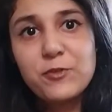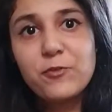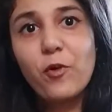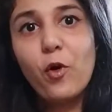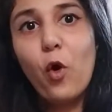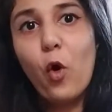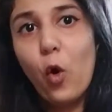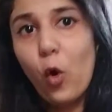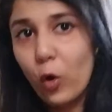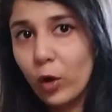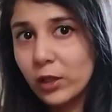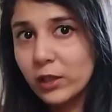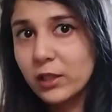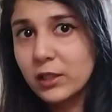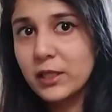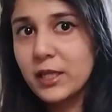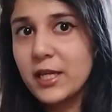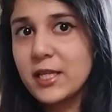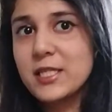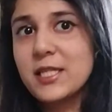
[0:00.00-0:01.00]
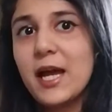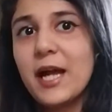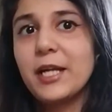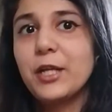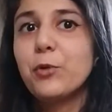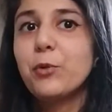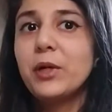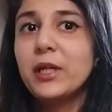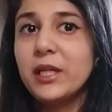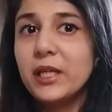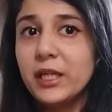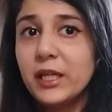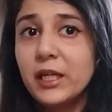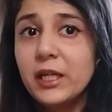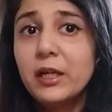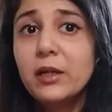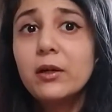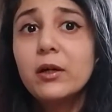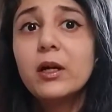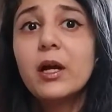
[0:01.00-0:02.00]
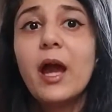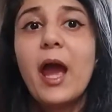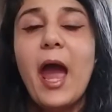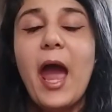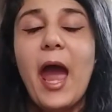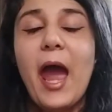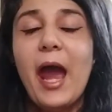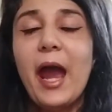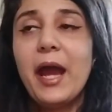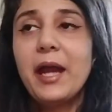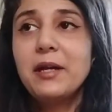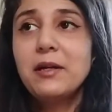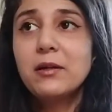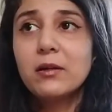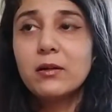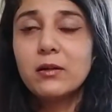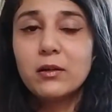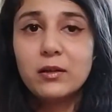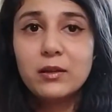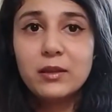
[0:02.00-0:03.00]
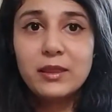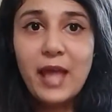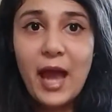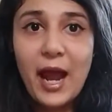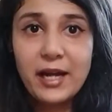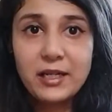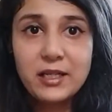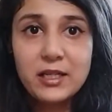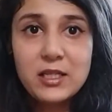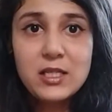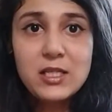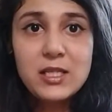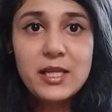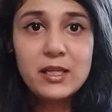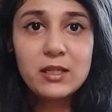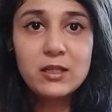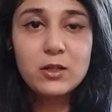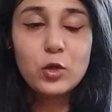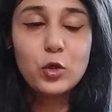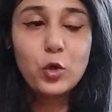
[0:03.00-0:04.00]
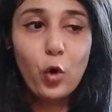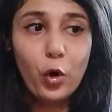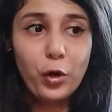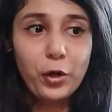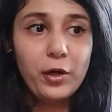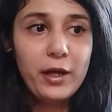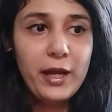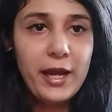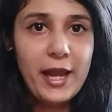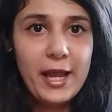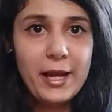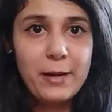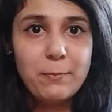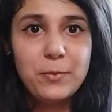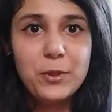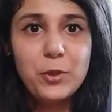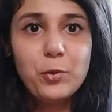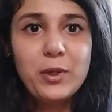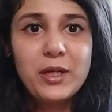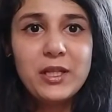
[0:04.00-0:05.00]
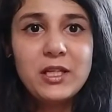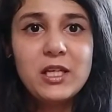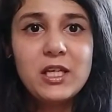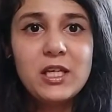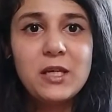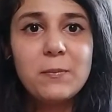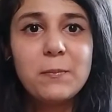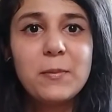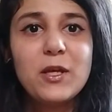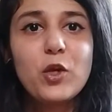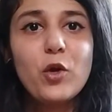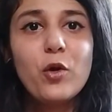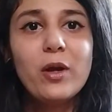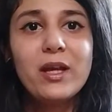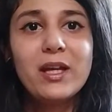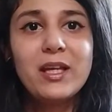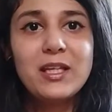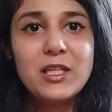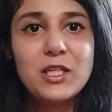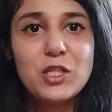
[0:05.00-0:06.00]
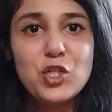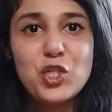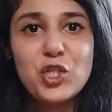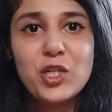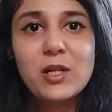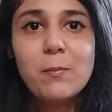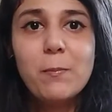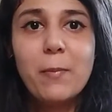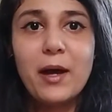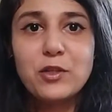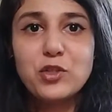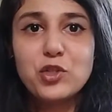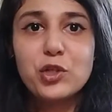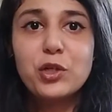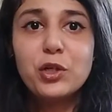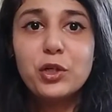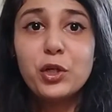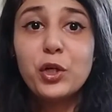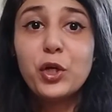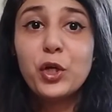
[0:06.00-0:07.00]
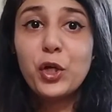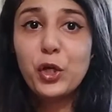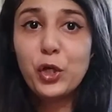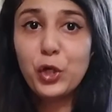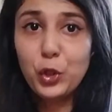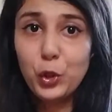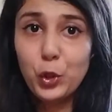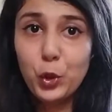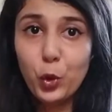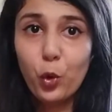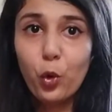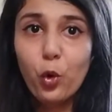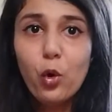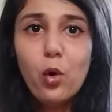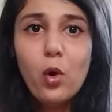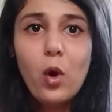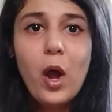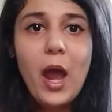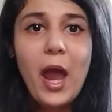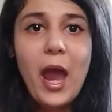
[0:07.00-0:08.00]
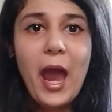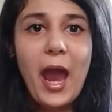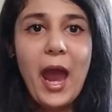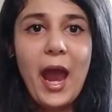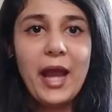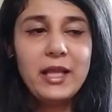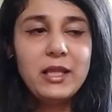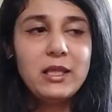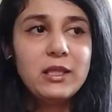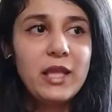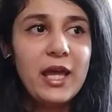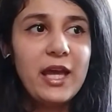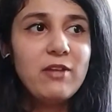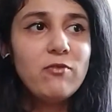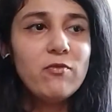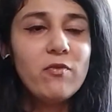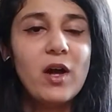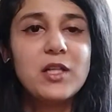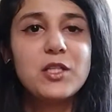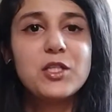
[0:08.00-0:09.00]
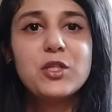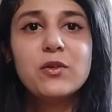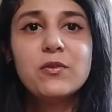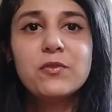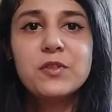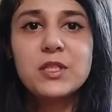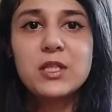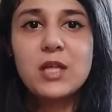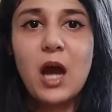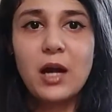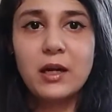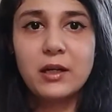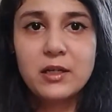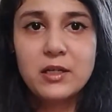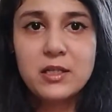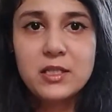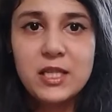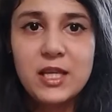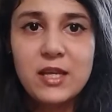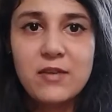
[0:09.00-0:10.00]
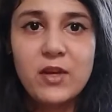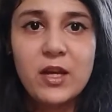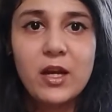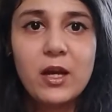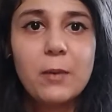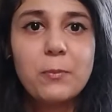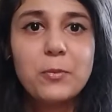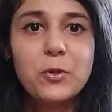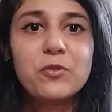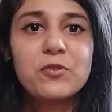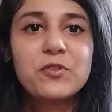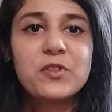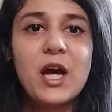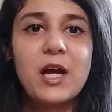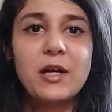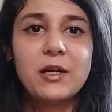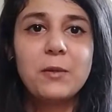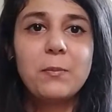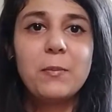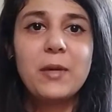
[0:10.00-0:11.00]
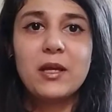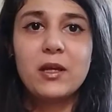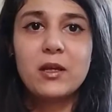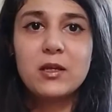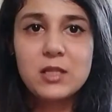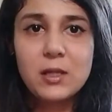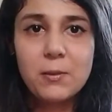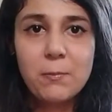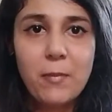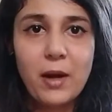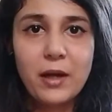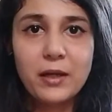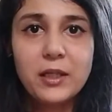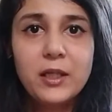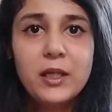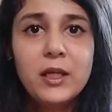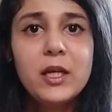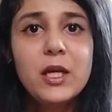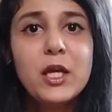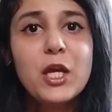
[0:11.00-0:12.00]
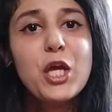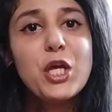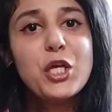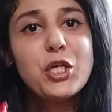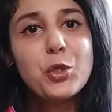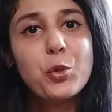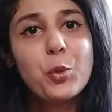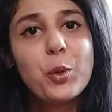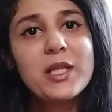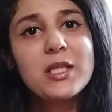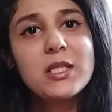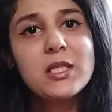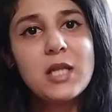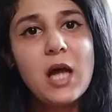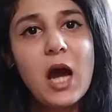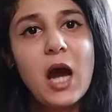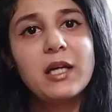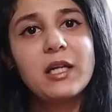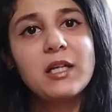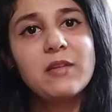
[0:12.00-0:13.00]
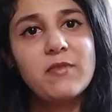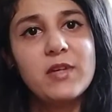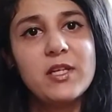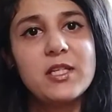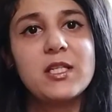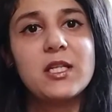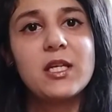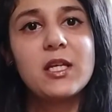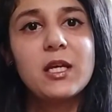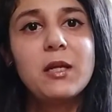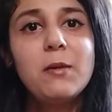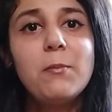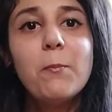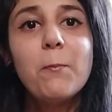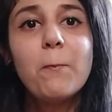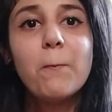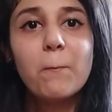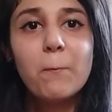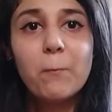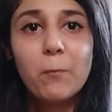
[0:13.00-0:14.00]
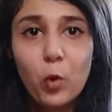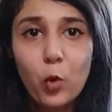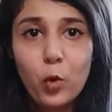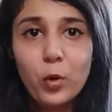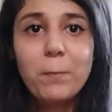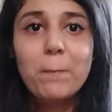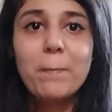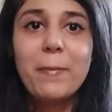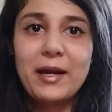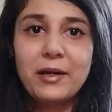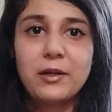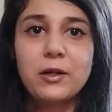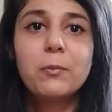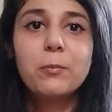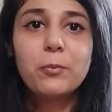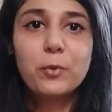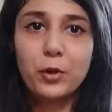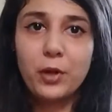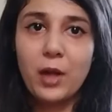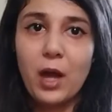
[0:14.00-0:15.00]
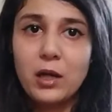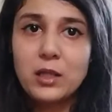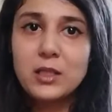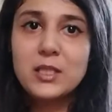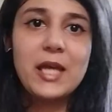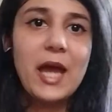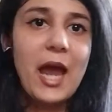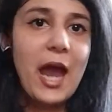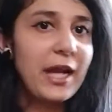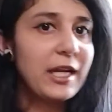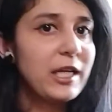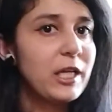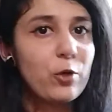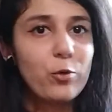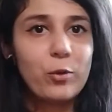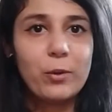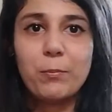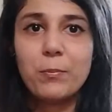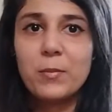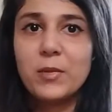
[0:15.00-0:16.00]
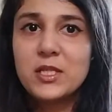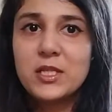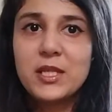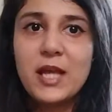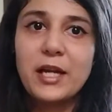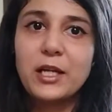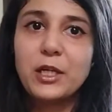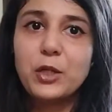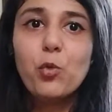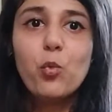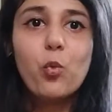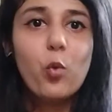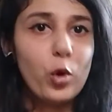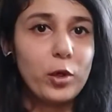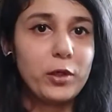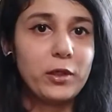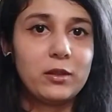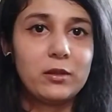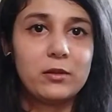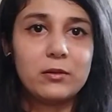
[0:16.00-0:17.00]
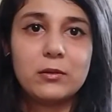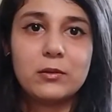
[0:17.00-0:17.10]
for all the things that you need, and that is gonna help you in keeping your initial budget low. And then once you've started saving up, you've started making some money, you can start investing in more better products and equipments that you want.